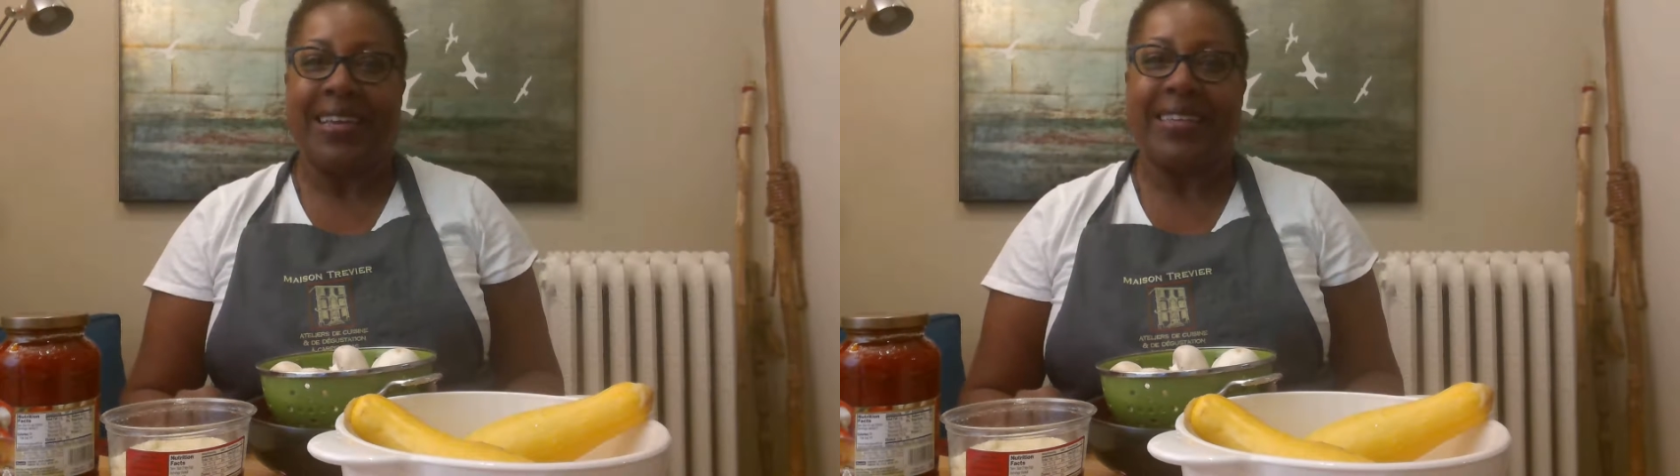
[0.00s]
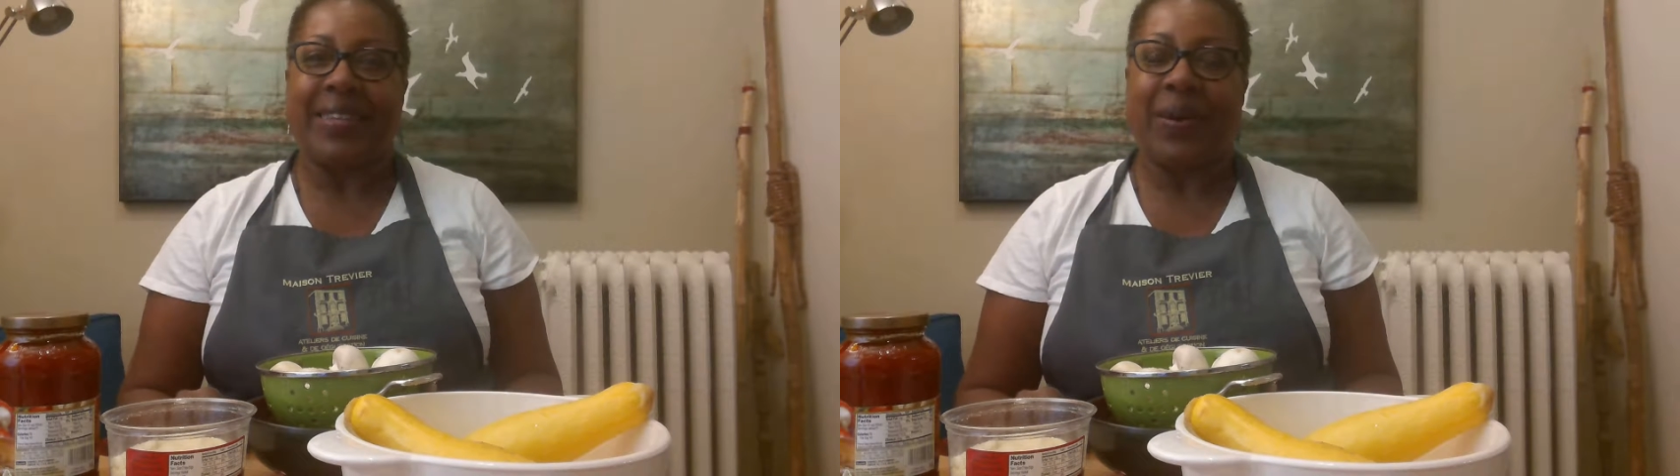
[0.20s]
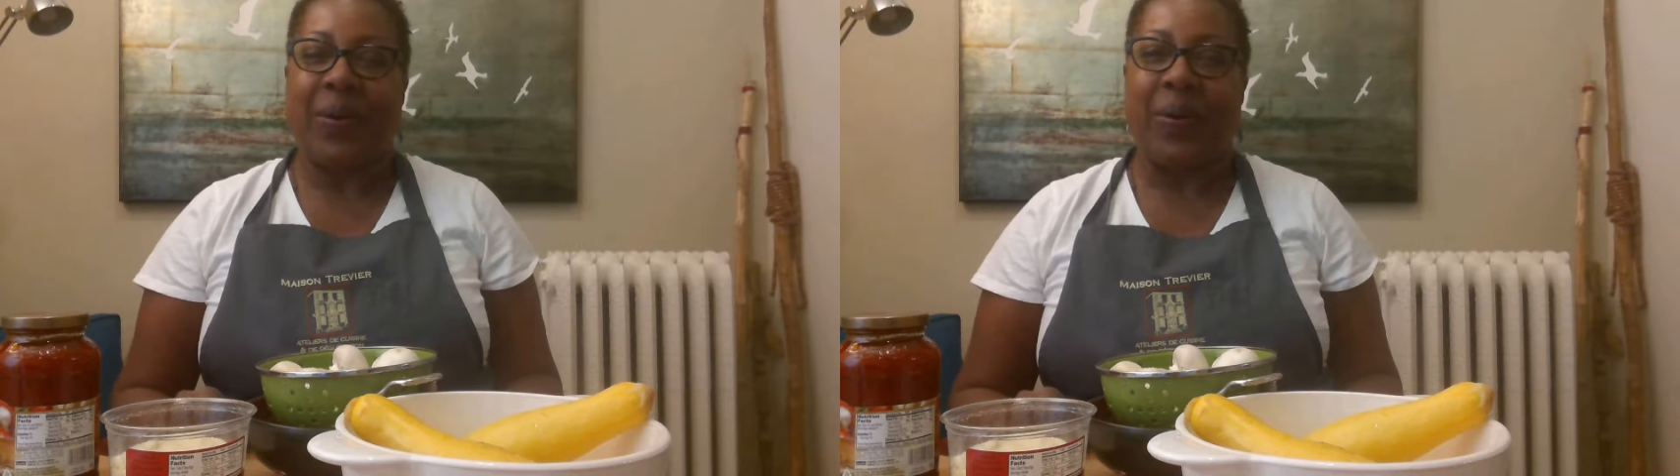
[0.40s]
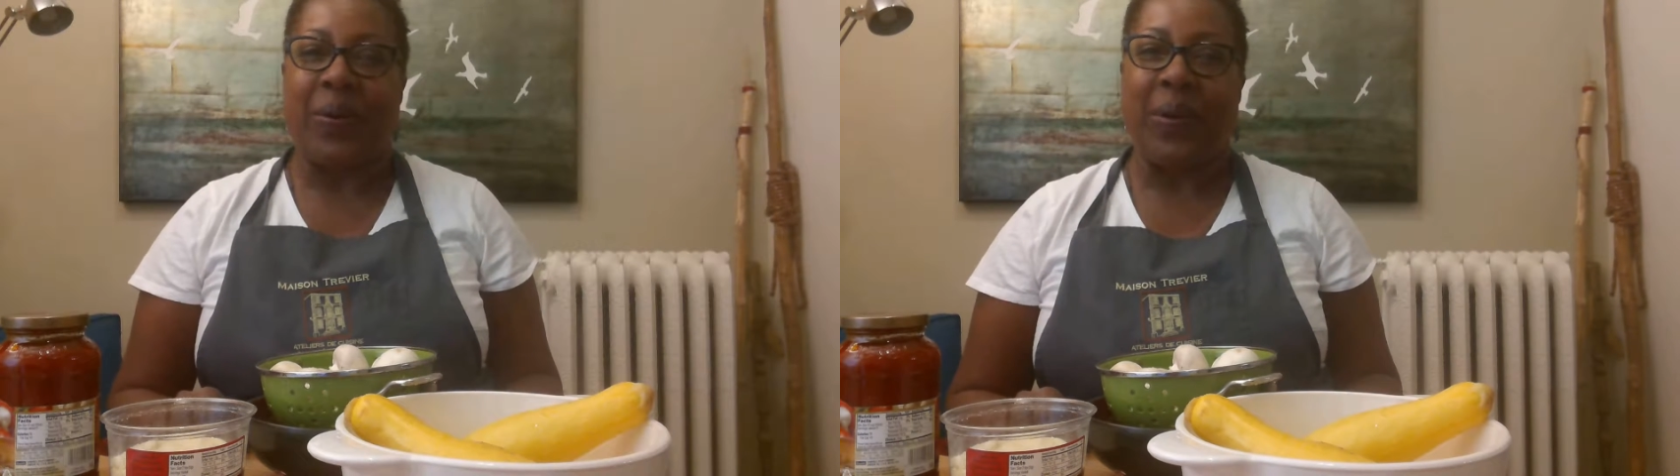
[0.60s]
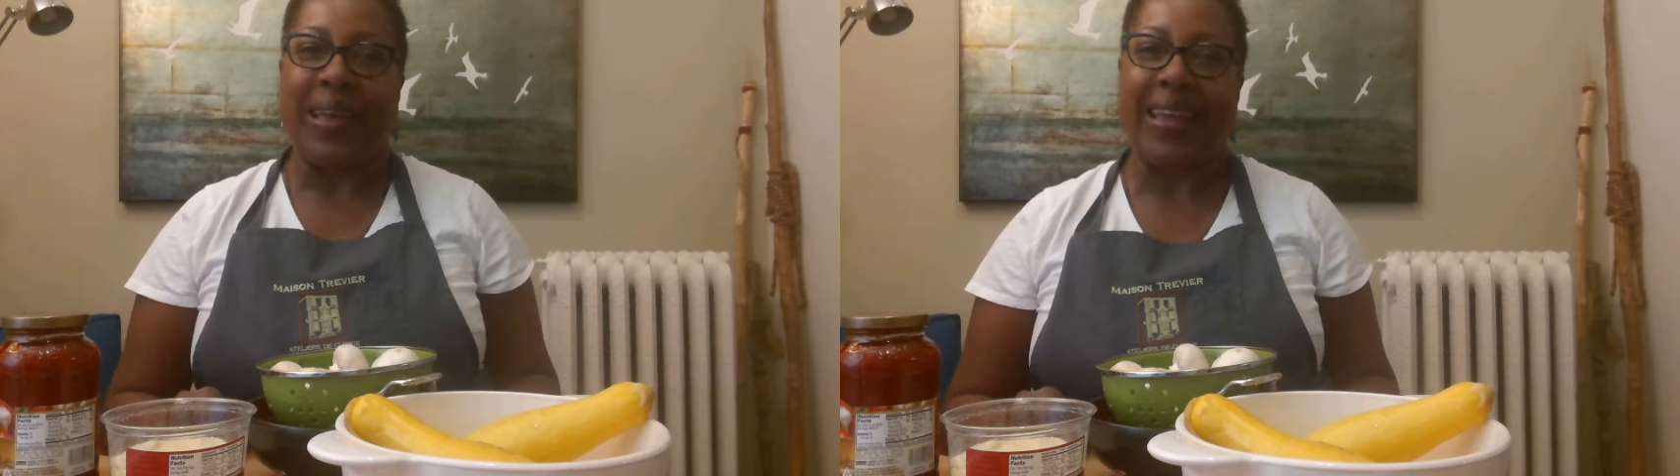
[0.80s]

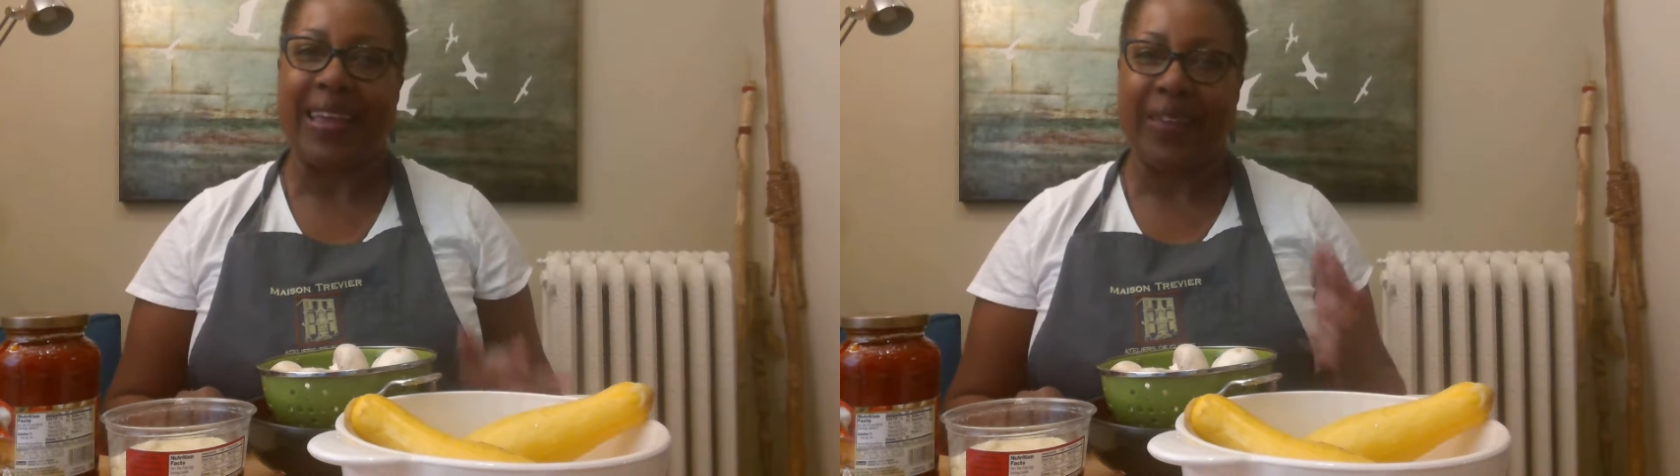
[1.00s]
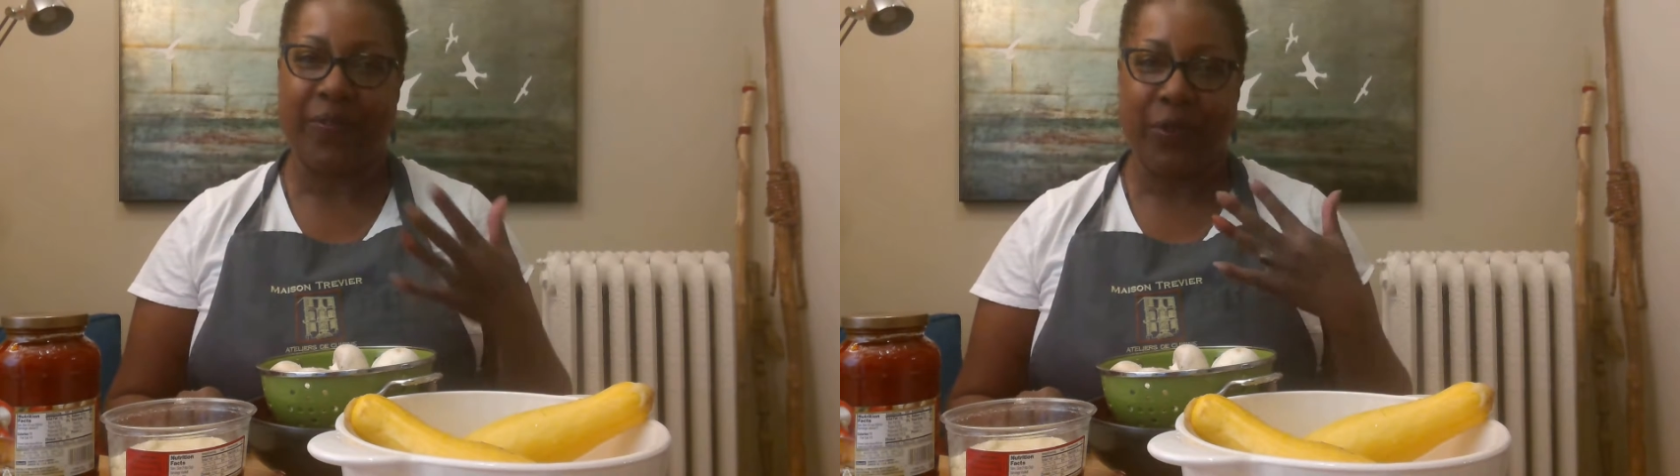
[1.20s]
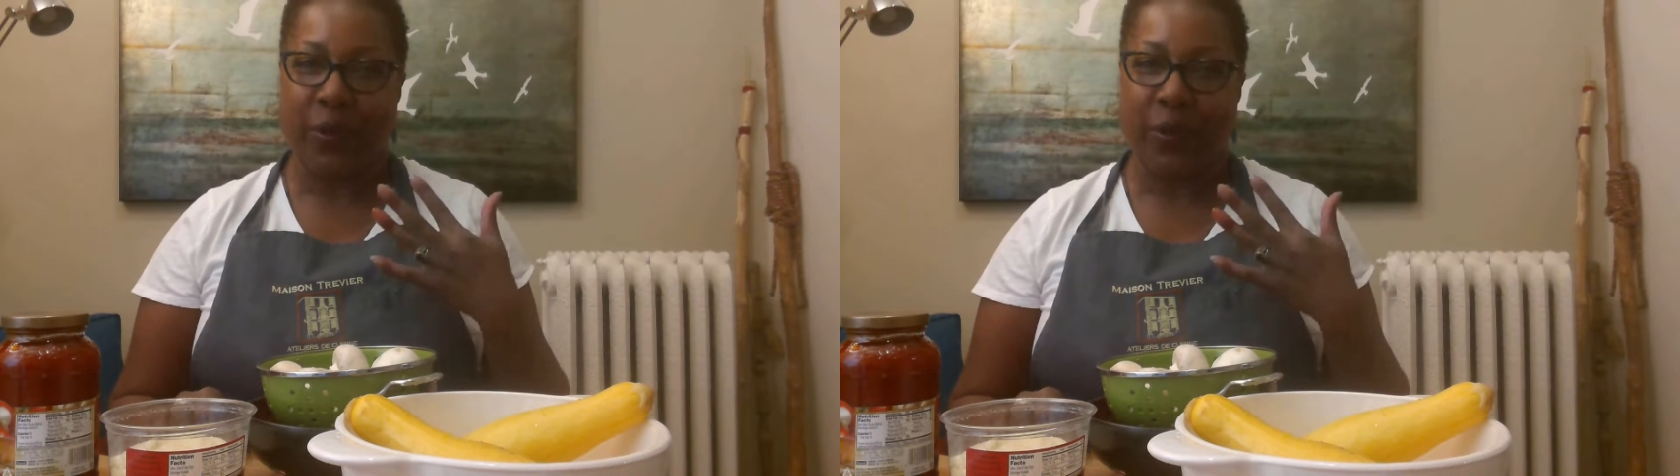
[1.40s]
So if